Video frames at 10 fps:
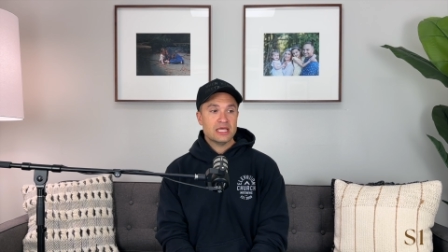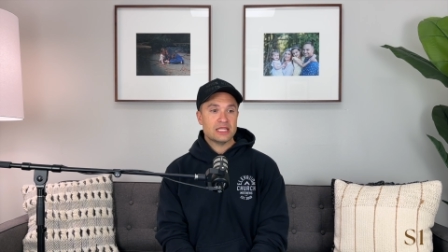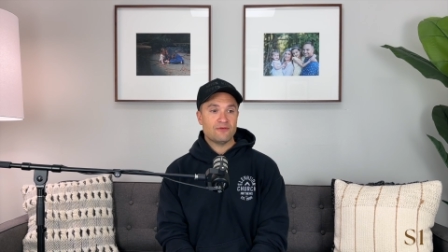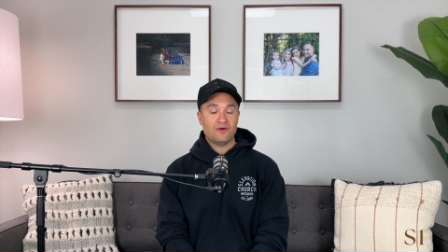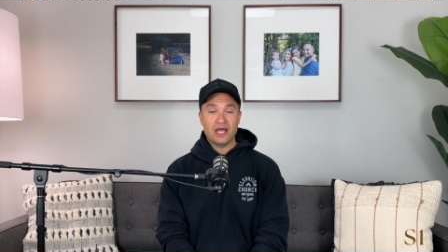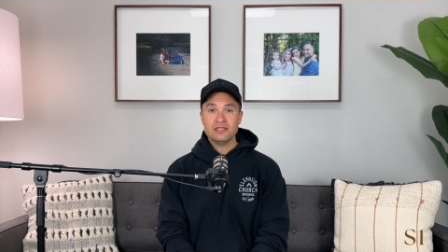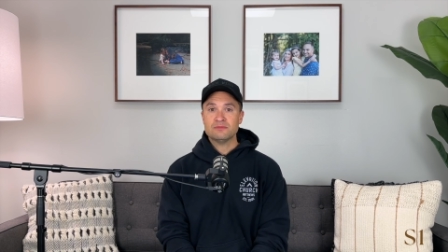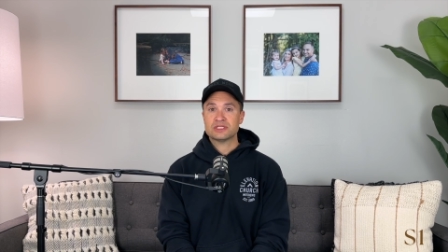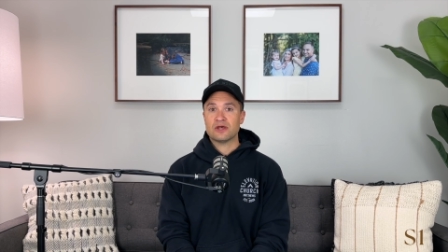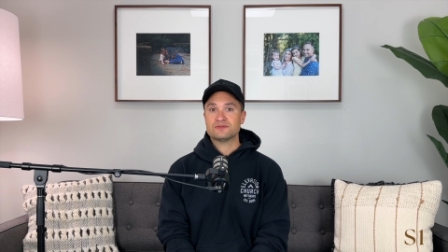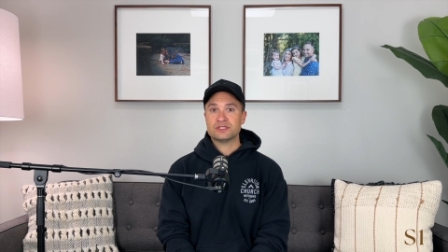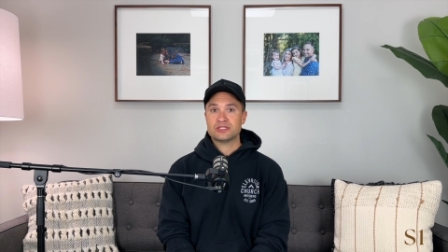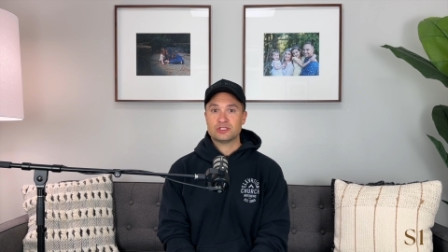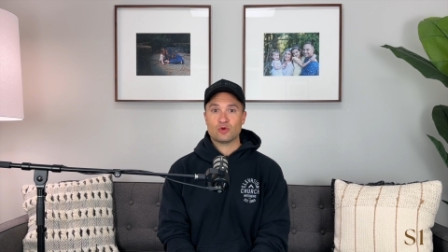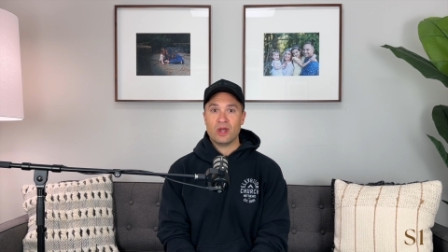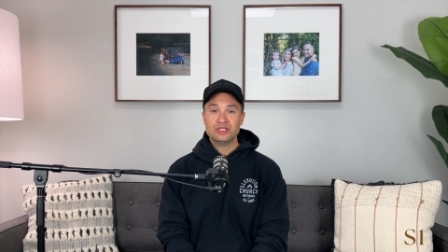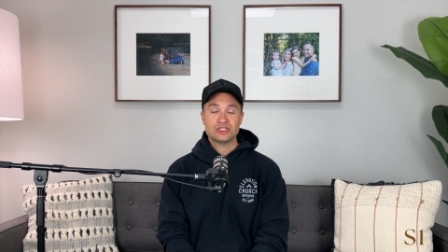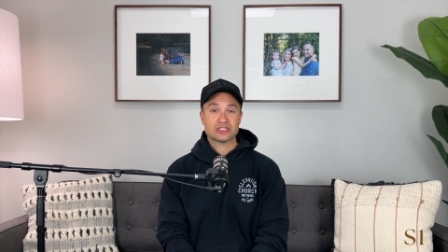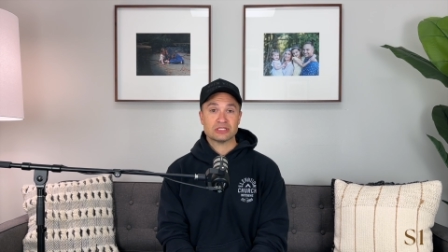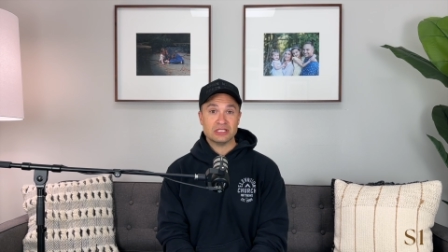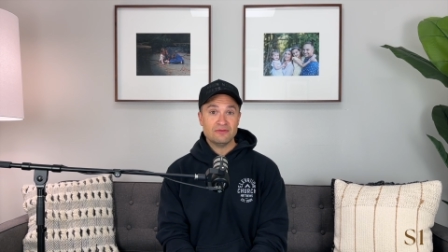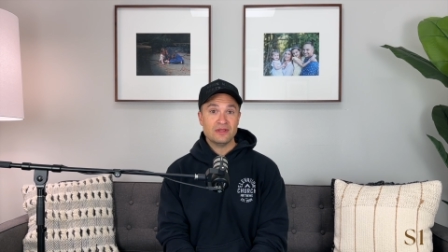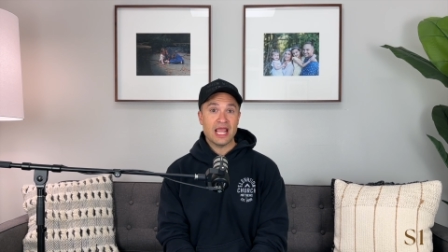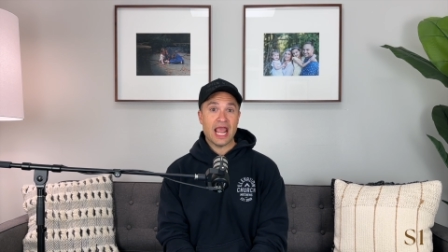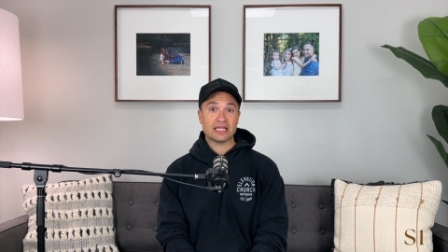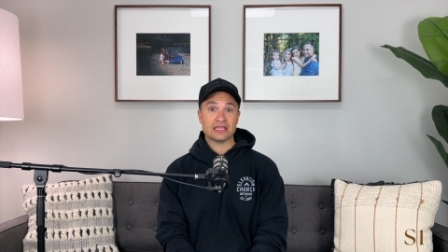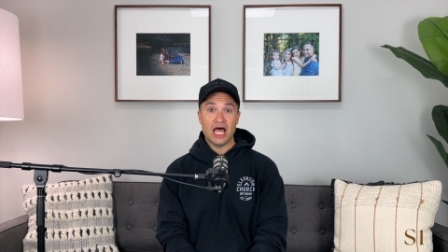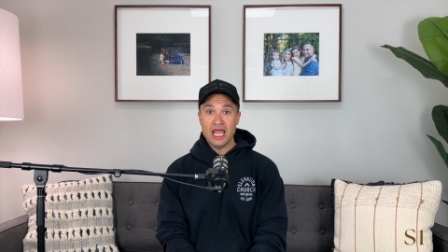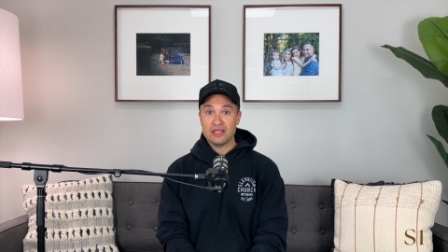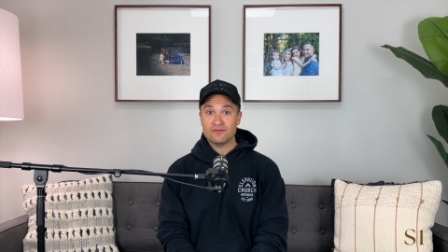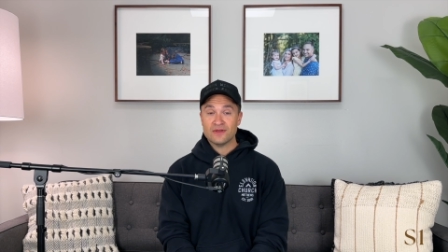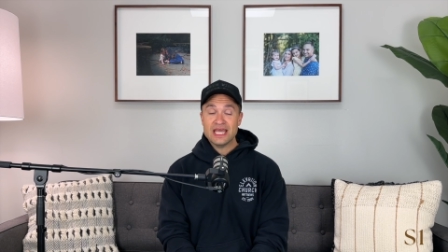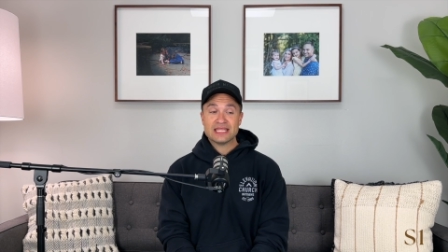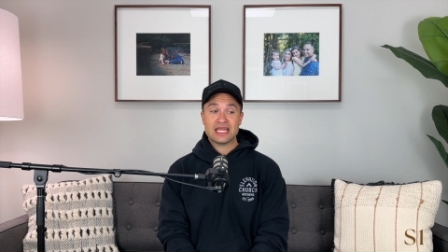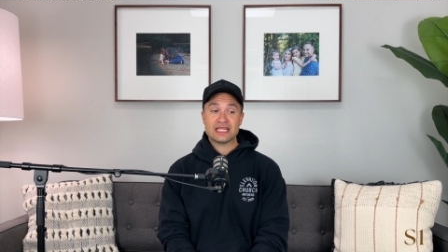And they find themselves in situations living a life that